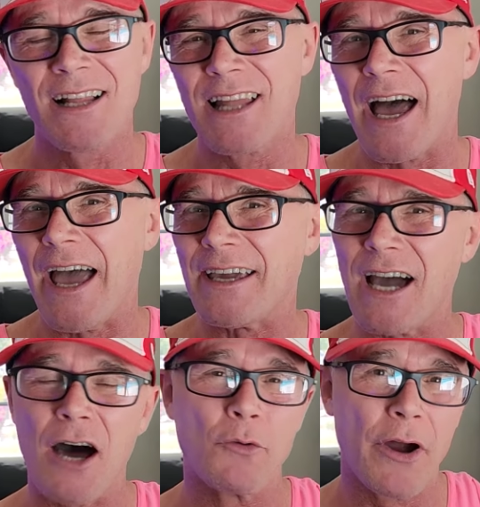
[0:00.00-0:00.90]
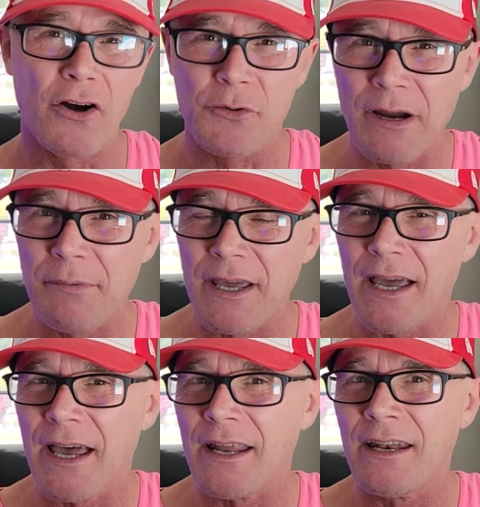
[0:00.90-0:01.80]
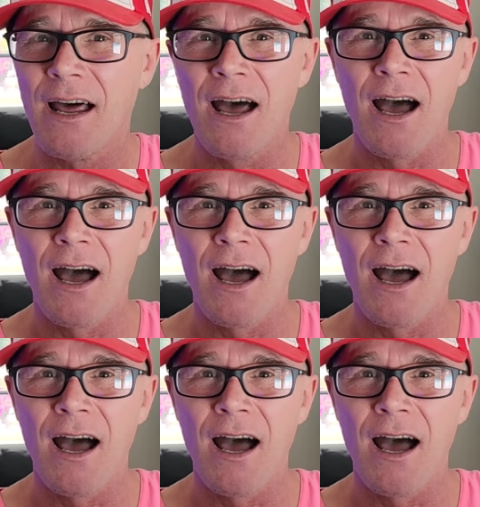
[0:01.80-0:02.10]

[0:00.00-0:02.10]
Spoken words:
like Royal Caribbean,